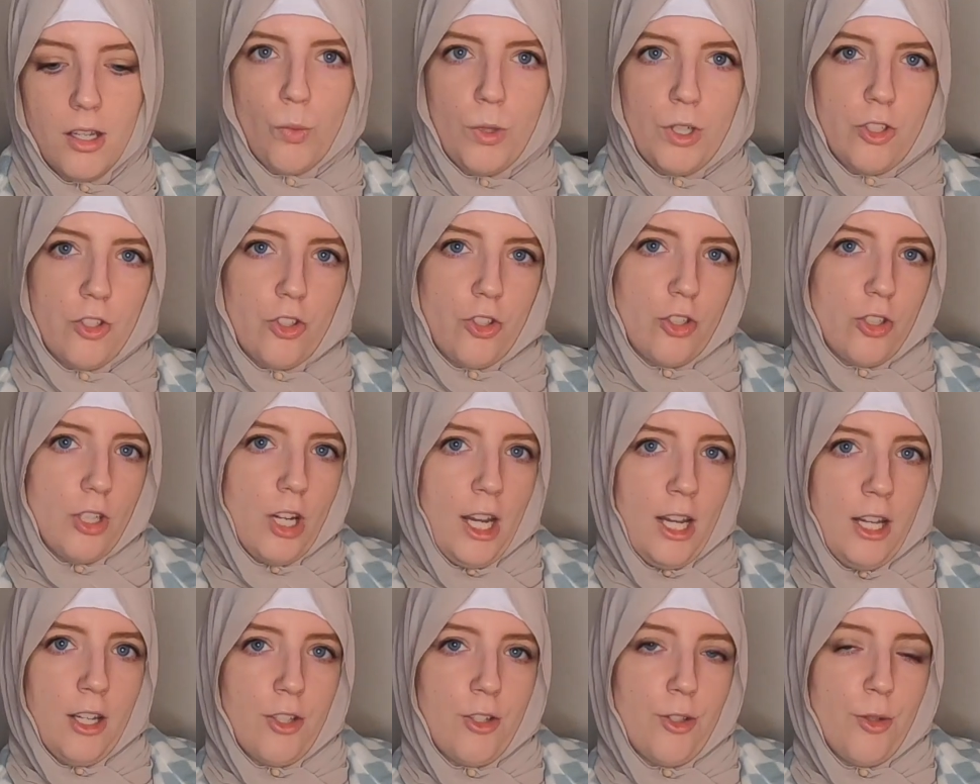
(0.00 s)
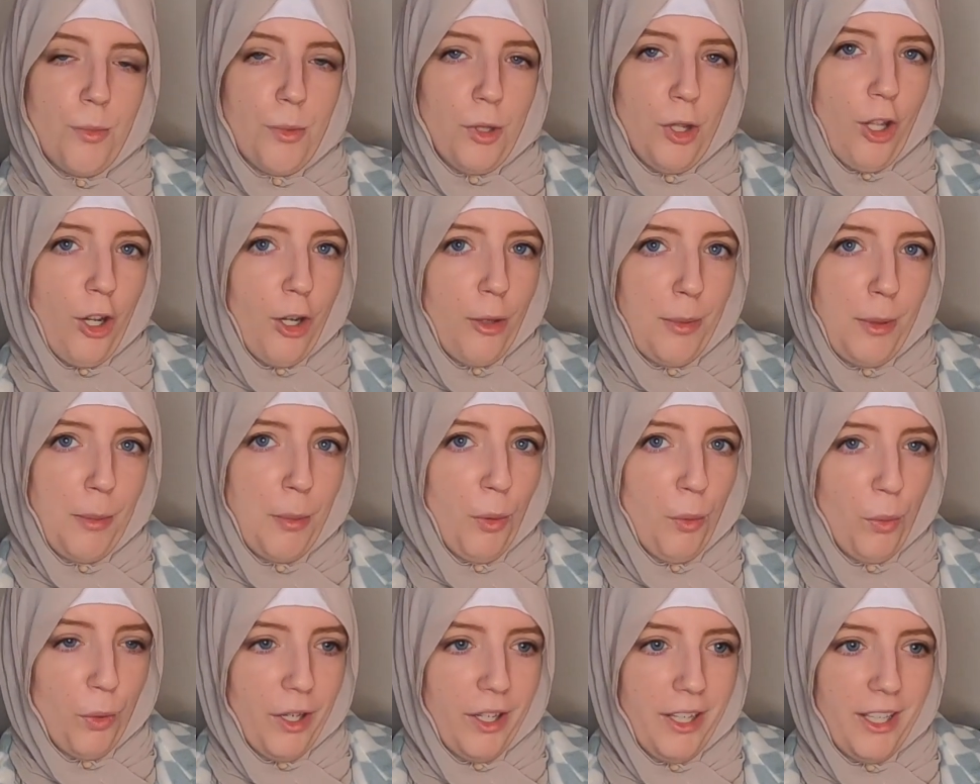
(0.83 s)
which I assume a lot of
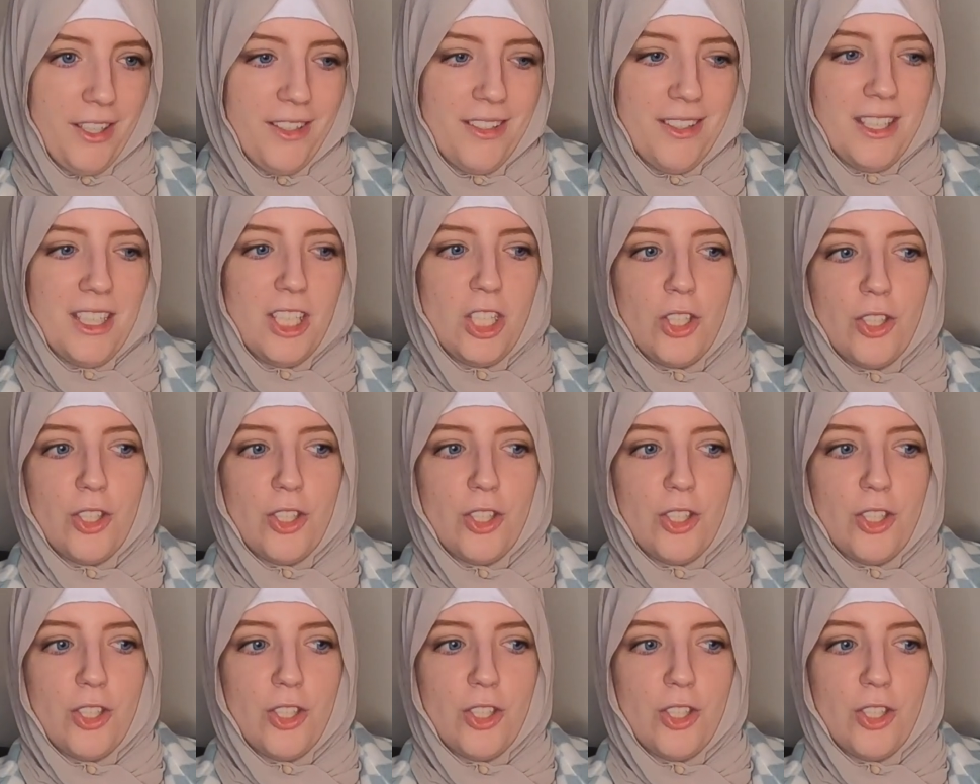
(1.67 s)
people wouldn't.